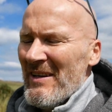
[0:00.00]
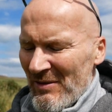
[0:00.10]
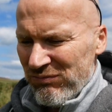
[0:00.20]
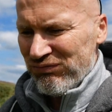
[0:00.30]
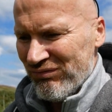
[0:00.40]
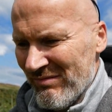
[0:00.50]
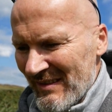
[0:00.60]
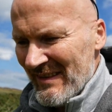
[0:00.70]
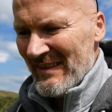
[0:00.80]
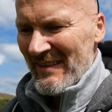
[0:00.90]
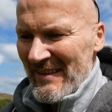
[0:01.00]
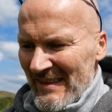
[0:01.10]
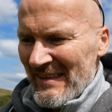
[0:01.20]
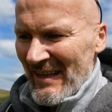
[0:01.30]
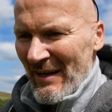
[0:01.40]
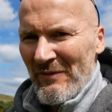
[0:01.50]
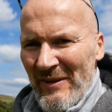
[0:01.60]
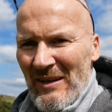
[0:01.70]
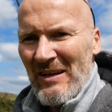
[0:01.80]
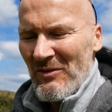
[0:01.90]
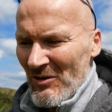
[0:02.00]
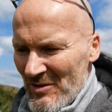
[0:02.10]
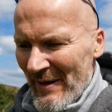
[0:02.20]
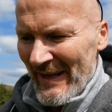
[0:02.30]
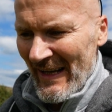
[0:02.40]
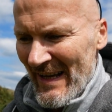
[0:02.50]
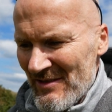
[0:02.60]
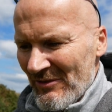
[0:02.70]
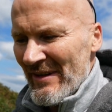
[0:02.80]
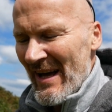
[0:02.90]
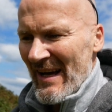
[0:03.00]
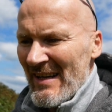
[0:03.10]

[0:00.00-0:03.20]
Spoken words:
I feel like I've got too many layers on now.